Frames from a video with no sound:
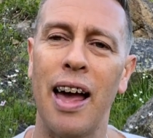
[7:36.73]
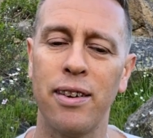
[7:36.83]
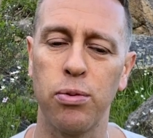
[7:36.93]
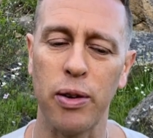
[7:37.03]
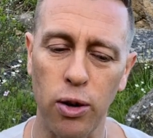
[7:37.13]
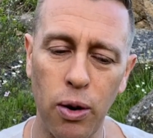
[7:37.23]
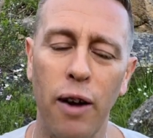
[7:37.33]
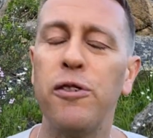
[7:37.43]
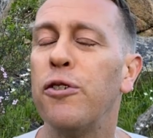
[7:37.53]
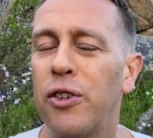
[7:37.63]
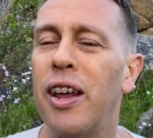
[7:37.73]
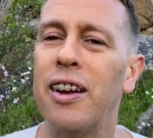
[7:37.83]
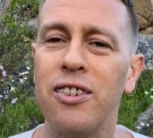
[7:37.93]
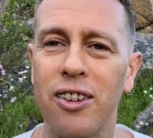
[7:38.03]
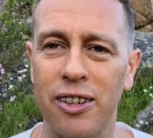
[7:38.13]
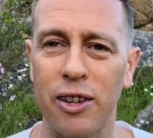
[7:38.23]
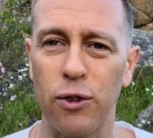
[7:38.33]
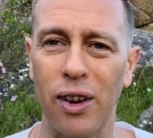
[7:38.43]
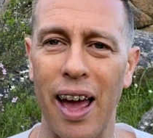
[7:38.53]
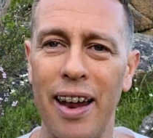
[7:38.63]
And we all have different energies in
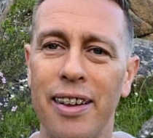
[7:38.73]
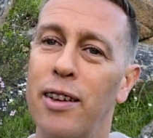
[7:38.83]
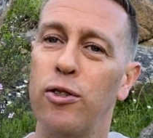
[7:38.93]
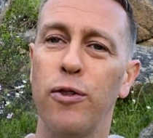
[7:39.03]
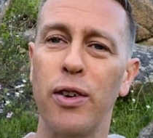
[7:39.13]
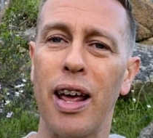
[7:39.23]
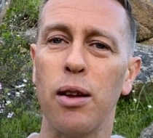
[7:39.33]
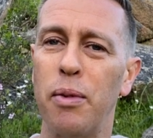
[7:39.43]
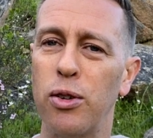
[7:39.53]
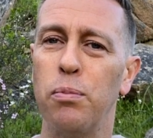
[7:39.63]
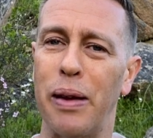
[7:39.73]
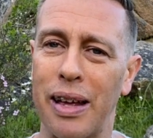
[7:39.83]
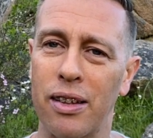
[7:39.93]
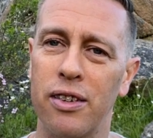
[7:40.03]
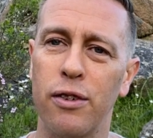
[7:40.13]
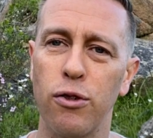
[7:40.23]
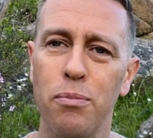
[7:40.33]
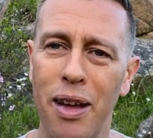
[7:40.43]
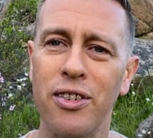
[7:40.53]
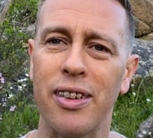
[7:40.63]
different land, and there are different elemental beings and
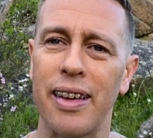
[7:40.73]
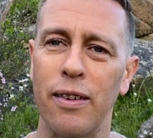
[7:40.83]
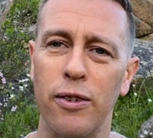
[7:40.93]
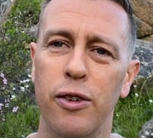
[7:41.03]
different magic there.